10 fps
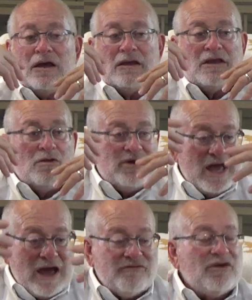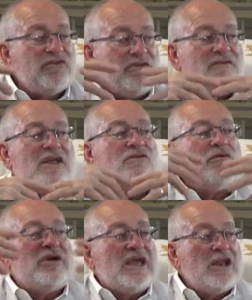uh, you know, we have those
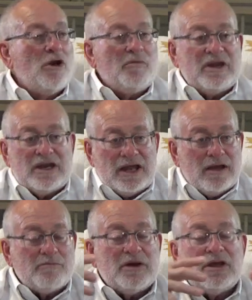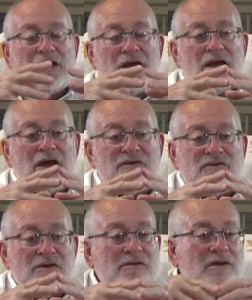events where we can open it up.
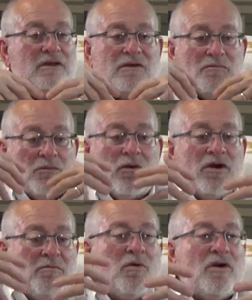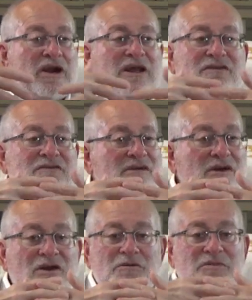Uh, so more and more needs
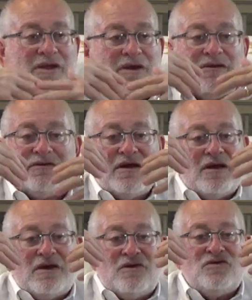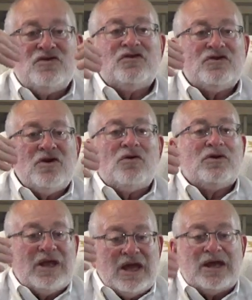to occur because you just
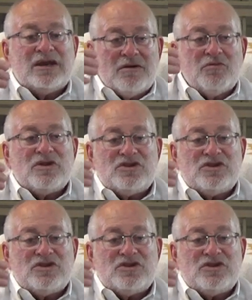don't get an